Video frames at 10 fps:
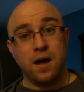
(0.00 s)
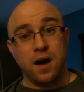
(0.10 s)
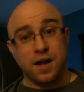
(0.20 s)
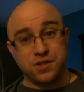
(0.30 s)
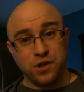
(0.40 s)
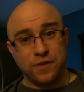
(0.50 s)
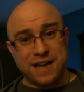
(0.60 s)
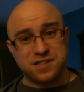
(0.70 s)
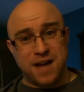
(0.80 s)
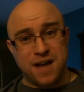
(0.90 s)
Until the
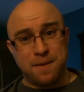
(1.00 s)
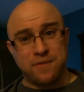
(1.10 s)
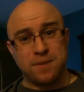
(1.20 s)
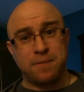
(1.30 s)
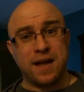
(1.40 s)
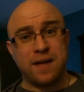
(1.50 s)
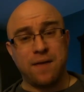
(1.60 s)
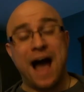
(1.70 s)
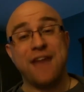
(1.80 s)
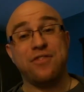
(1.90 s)
next time, everybody,
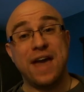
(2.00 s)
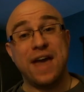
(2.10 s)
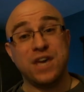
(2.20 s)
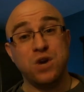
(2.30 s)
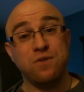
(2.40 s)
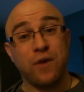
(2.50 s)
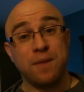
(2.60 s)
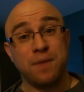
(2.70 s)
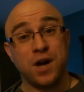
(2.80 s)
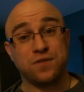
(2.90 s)
I thank you
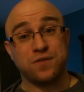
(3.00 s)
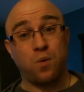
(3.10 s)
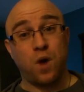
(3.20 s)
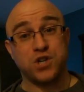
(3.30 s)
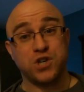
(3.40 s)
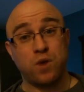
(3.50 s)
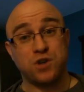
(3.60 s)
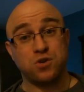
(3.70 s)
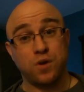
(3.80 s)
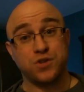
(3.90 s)
very much for watching
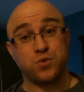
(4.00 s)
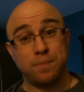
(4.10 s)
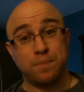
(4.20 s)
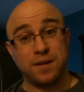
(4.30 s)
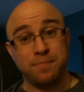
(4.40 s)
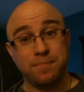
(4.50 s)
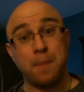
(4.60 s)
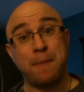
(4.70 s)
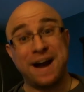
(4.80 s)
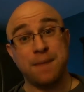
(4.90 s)
Retro Unscripted.
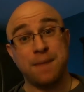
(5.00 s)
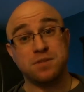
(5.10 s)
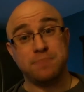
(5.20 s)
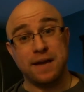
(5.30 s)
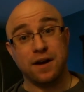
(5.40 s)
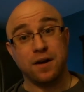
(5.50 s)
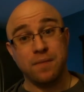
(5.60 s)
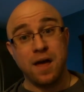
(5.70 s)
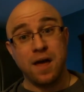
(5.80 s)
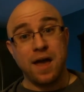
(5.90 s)
My name is Peter,
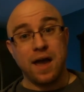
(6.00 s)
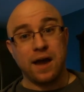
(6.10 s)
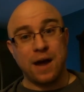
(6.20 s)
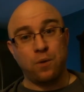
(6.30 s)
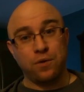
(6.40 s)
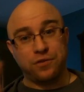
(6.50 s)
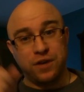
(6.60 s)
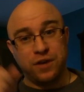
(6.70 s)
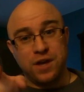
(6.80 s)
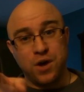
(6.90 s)
and I will
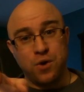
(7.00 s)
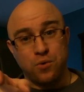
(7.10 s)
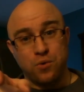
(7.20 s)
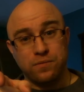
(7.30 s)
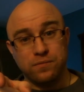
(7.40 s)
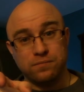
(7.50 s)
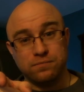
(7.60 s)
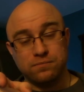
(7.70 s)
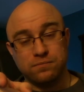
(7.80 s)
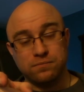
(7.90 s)
see you,
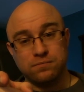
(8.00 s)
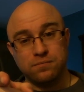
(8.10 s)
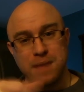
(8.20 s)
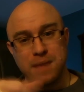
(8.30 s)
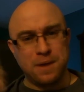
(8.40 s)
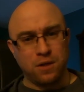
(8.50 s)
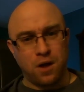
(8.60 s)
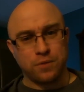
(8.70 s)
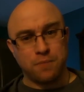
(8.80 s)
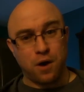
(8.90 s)
maybe
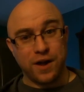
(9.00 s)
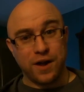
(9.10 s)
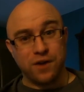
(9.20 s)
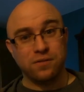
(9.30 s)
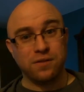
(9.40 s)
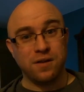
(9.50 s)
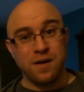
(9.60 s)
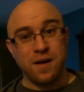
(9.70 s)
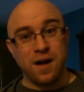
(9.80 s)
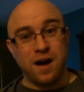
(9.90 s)
along with Mario,
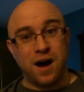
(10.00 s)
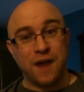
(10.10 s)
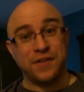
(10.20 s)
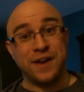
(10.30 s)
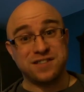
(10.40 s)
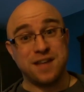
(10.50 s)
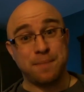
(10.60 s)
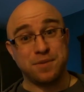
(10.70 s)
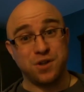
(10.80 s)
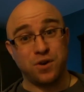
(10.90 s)
on the next
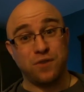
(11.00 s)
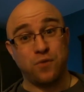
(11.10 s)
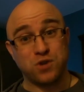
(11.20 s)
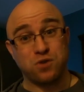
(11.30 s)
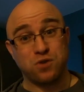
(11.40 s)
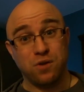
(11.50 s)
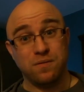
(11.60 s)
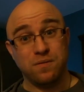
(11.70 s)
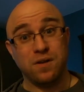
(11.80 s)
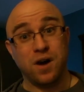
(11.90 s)
episode of Retro
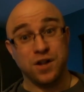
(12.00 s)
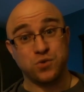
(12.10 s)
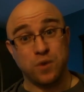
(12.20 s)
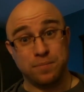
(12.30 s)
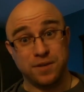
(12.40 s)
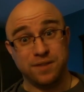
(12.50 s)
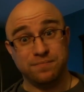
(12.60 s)
Unscripted.